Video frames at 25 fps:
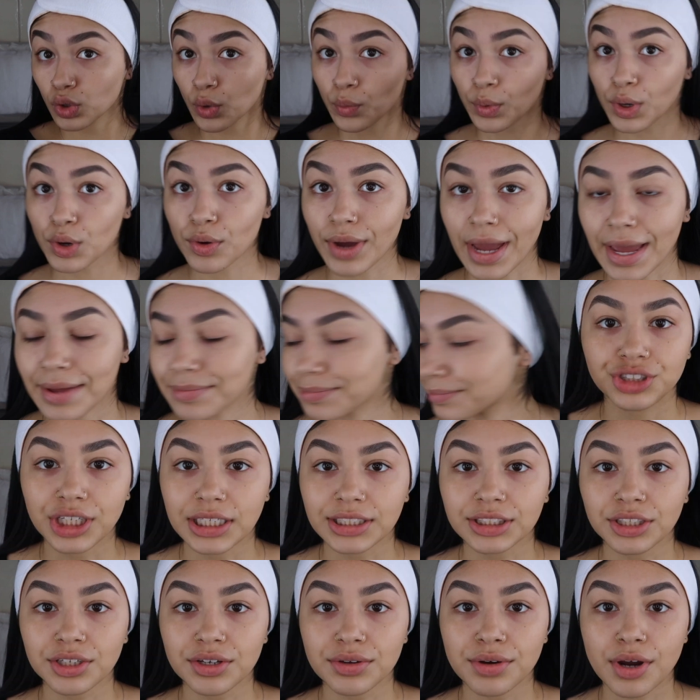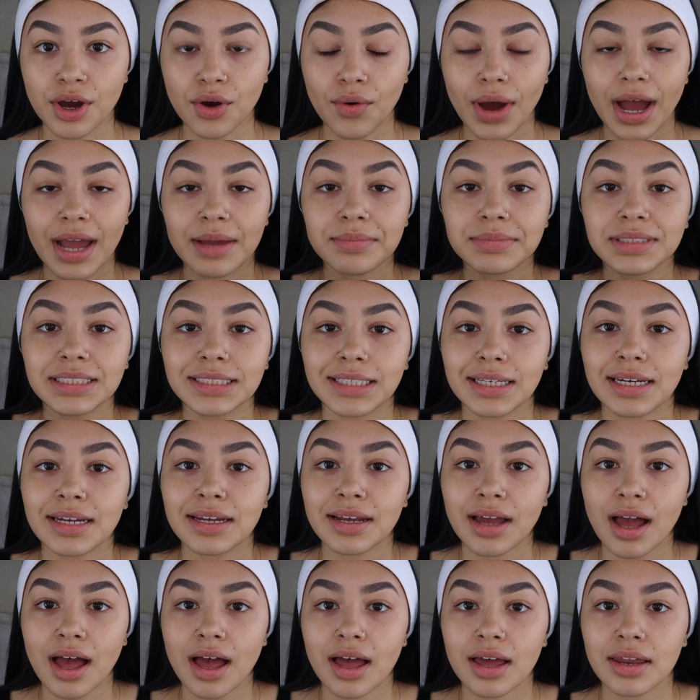we're okay. Just so you know, I'm
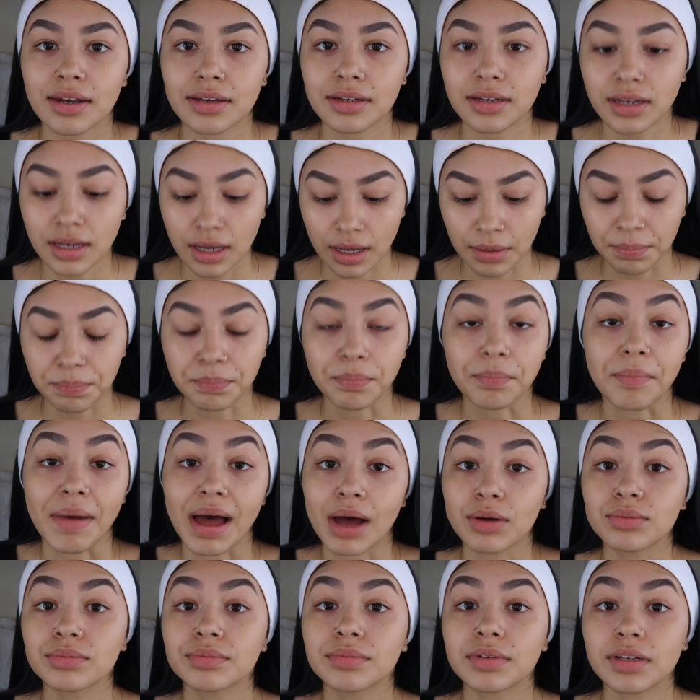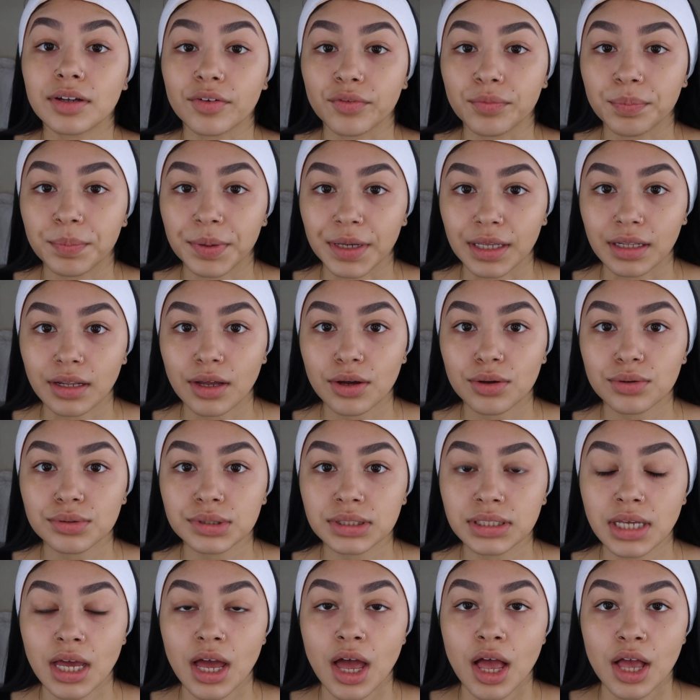sitting on a mountain of
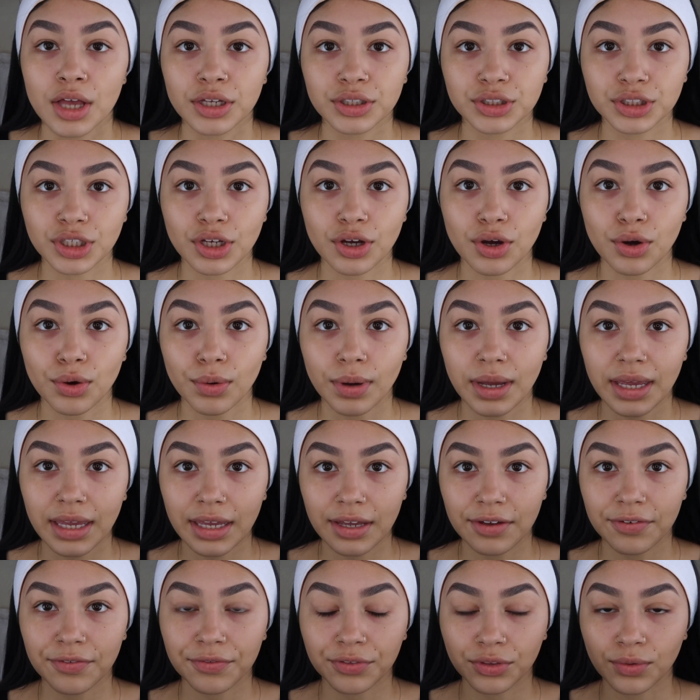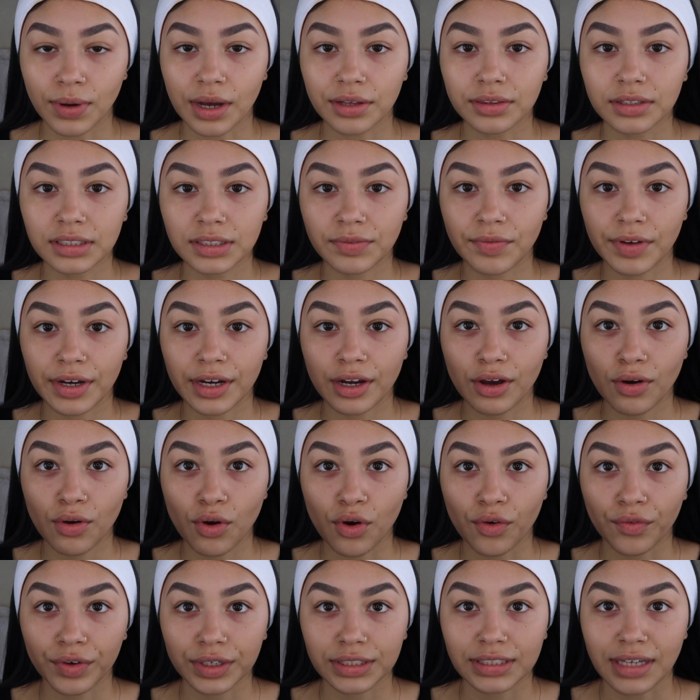pillows. So if throughout this video
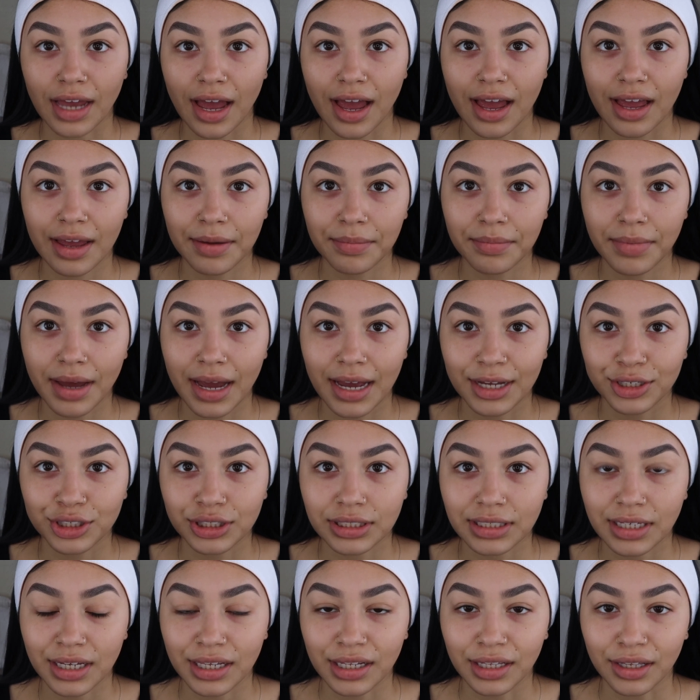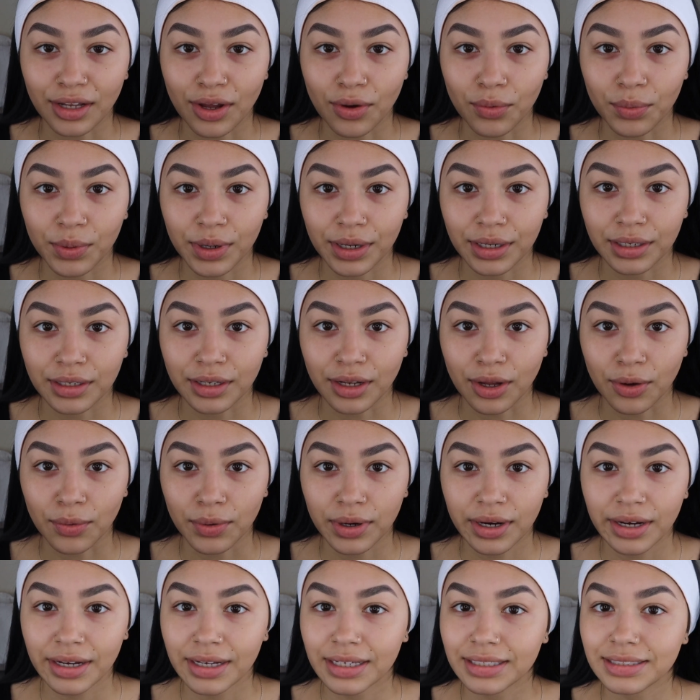over time I just get lower and
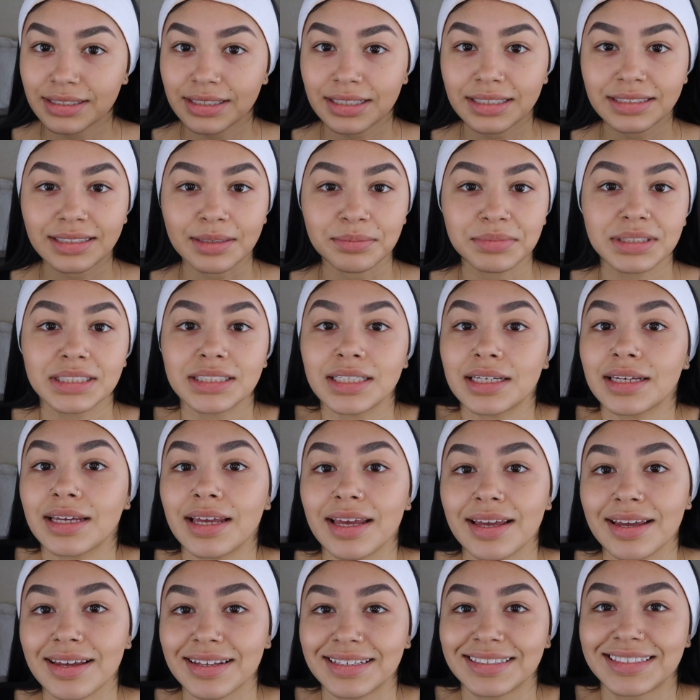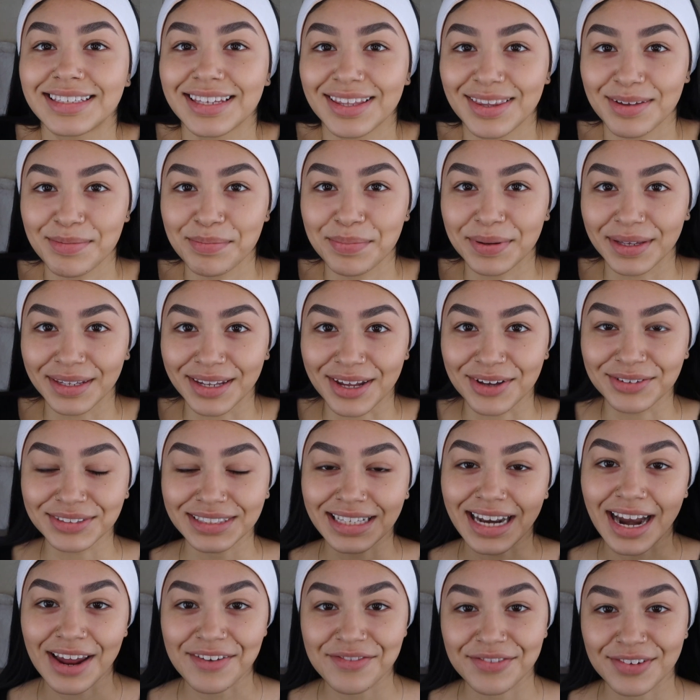lower, it's because I'm sinking into the pillows,
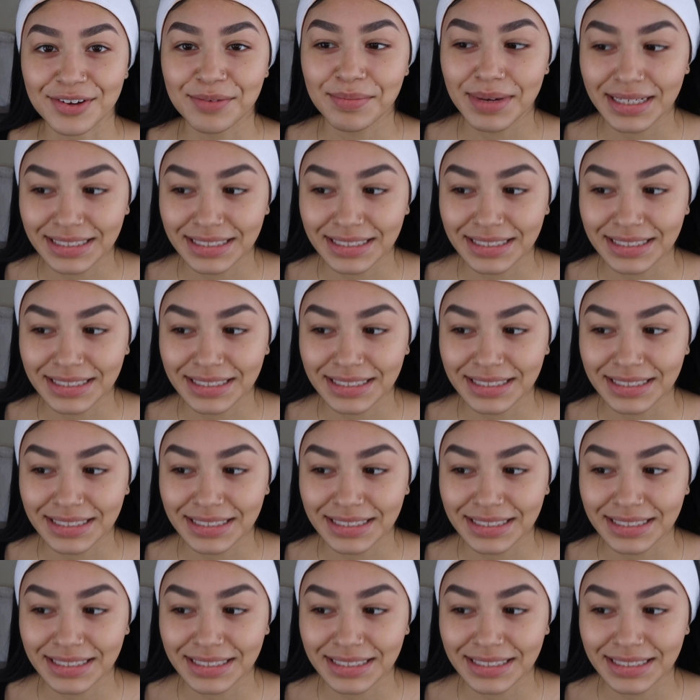and I feel